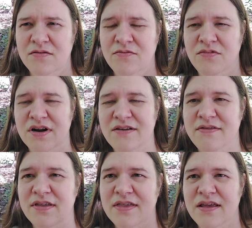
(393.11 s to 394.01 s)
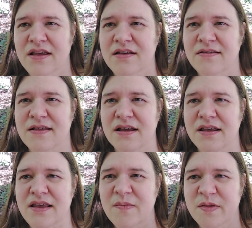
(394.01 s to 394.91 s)
one of the things that
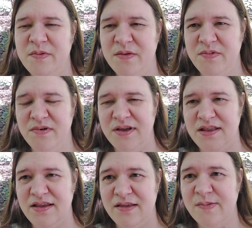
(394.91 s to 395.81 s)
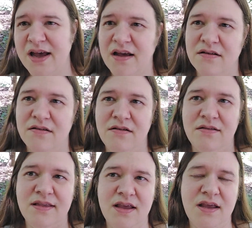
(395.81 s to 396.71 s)
keeps people in these
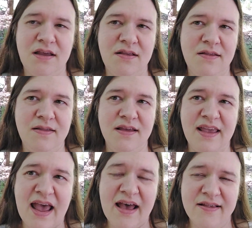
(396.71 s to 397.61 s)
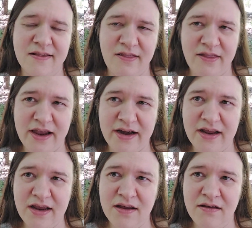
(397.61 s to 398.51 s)
patterns is the
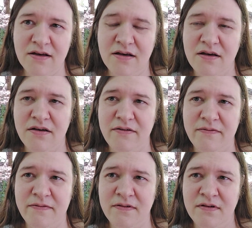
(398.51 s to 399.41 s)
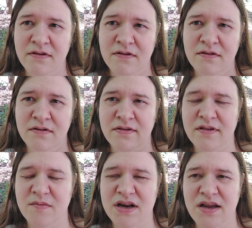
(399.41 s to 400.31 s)
gaslighting of
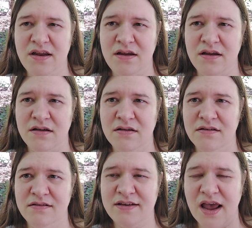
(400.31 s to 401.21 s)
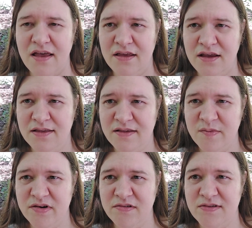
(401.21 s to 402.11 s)
somebody telling this
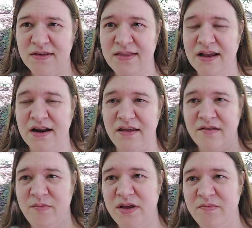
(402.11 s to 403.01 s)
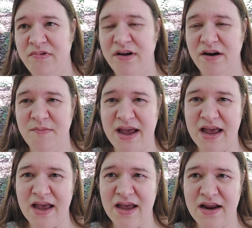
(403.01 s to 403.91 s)
person that other people are
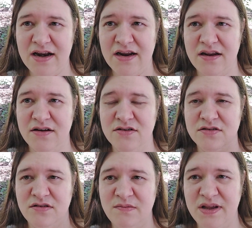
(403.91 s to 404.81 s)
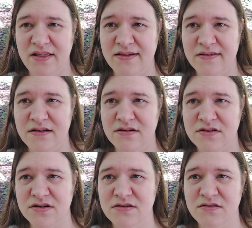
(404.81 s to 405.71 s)
bad and shouldn't be listened
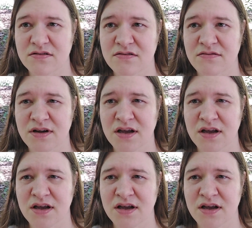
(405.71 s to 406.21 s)
to,